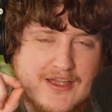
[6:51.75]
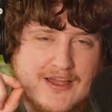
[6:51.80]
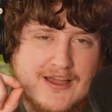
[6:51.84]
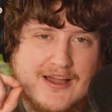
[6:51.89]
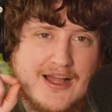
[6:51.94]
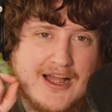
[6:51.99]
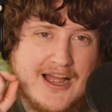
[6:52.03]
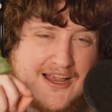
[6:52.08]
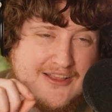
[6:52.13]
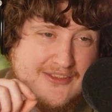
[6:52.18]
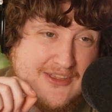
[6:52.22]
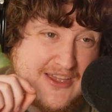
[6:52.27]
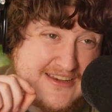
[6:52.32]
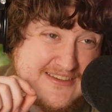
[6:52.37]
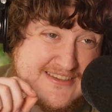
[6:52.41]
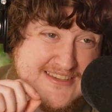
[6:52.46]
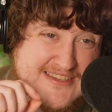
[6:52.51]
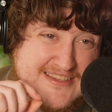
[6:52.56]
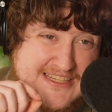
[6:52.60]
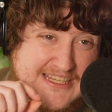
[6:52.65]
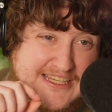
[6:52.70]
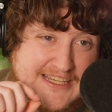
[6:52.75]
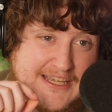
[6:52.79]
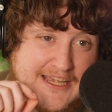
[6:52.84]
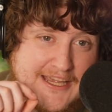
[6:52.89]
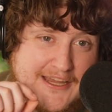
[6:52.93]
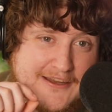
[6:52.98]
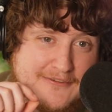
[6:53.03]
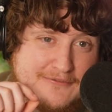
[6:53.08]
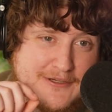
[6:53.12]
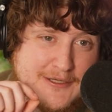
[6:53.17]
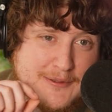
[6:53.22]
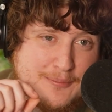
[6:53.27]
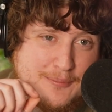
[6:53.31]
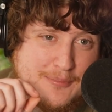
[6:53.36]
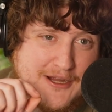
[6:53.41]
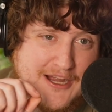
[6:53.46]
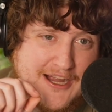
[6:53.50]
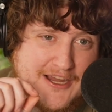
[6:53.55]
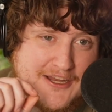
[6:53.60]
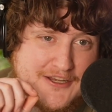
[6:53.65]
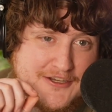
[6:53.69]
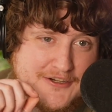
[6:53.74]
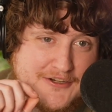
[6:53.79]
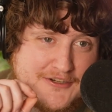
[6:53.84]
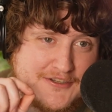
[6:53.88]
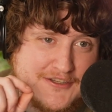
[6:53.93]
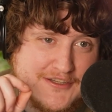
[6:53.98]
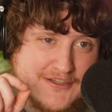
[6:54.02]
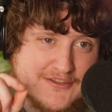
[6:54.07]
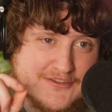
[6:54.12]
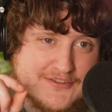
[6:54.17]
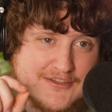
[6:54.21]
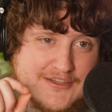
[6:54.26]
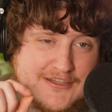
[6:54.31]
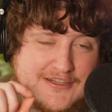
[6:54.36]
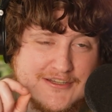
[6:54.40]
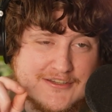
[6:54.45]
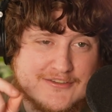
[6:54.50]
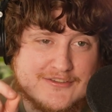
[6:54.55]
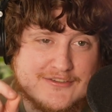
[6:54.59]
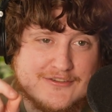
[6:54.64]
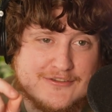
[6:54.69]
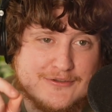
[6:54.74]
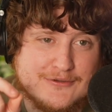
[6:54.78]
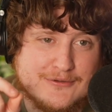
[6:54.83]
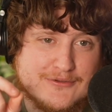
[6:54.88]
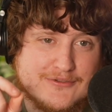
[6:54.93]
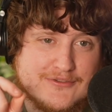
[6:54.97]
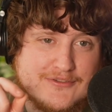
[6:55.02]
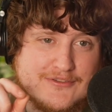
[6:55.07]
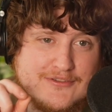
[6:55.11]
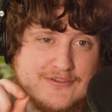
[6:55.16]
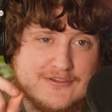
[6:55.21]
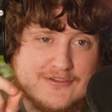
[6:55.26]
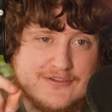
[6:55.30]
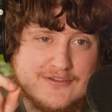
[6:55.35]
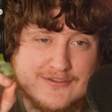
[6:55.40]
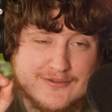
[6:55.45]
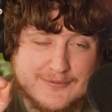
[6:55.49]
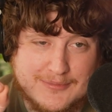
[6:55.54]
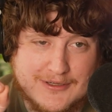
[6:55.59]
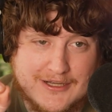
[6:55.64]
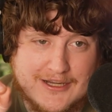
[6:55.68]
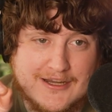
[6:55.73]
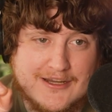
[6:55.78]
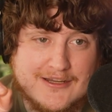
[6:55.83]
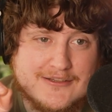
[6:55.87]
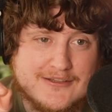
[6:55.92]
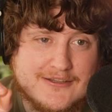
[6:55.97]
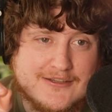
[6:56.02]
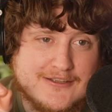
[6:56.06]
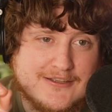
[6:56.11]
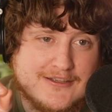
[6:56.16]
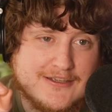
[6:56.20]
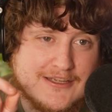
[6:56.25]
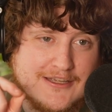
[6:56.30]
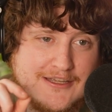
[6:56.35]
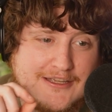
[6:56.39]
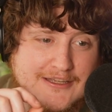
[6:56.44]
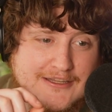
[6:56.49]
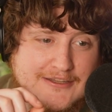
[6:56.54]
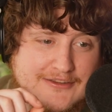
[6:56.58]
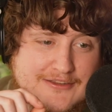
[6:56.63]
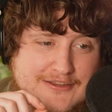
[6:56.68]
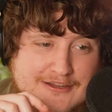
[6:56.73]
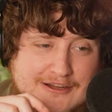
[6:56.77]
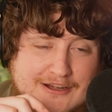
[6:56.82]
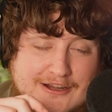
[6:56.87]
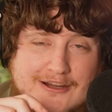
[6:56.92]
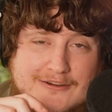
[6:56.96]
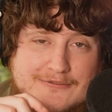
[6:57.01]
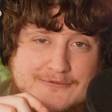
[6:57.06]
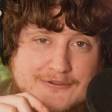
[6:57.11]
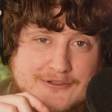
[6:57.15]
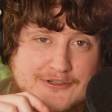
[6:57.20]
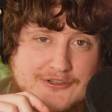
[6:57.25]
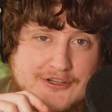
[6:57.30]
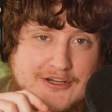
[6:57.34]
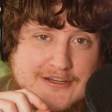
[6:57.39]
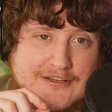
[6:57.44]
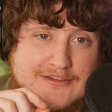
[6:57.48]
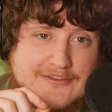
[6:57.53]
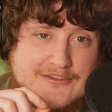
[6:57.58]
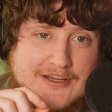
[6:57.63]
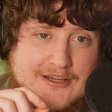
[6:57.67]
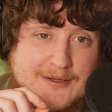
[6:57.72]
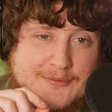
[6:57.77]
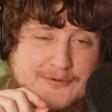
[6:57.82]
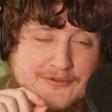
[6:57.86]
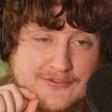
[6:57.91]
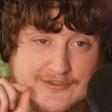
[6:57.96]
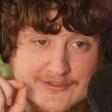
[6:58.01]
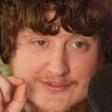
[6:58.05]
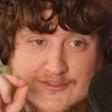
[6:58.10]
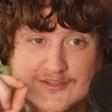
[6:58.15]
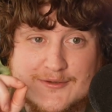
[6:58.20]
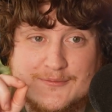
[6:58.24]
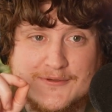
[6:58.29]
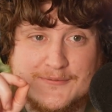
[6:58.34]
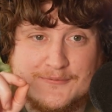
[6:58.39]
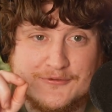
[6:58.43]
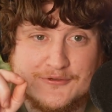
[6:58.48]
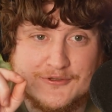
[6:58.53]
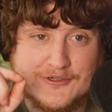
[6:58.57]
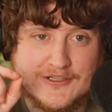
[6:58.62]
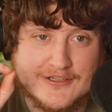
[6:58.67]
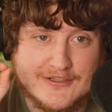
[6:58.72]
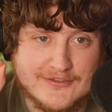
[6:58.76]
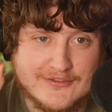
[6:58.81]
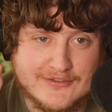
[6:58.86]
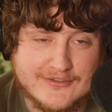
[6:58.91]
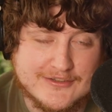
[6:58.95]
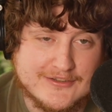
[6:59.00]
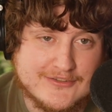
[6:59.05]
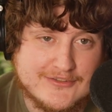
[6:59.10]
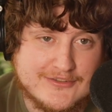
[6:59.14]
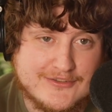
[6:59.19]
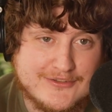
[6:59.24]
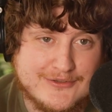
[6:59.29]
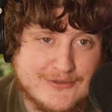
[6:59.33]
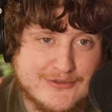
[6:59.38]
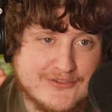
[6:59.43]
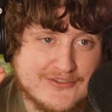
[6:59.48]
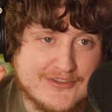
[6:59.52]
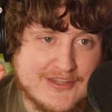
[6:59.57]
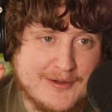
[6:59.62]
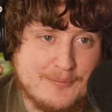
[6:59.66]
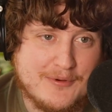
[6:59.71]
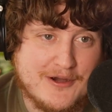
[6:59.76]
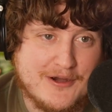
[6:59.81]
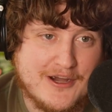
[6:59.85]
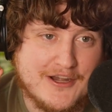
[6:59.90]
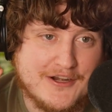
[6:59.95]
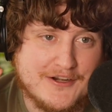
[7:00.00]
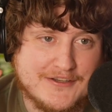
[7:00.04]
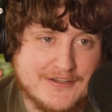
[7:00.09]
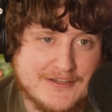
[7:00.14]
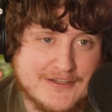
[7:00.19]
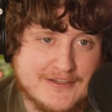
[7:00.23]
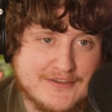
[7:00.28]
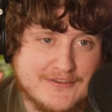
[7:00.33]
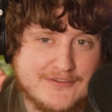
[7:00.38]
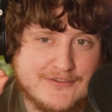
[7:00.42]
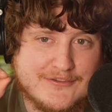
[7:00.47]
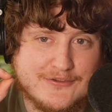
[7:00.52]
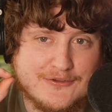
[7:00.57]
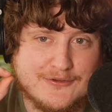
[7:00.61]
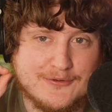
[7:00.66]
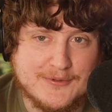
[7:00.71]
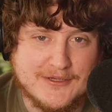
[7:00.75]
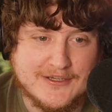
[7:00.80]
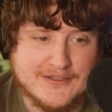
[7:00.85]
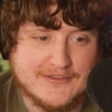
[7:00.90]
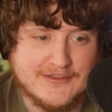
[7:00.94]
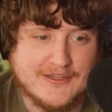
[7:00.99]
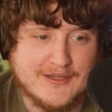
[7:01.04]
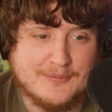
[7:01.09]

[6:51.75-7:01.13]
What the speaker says: I like to say every buyer needs an excuse to buy, and the offer a lot of times, or a tipping point, is the excuse that buyer needs to make that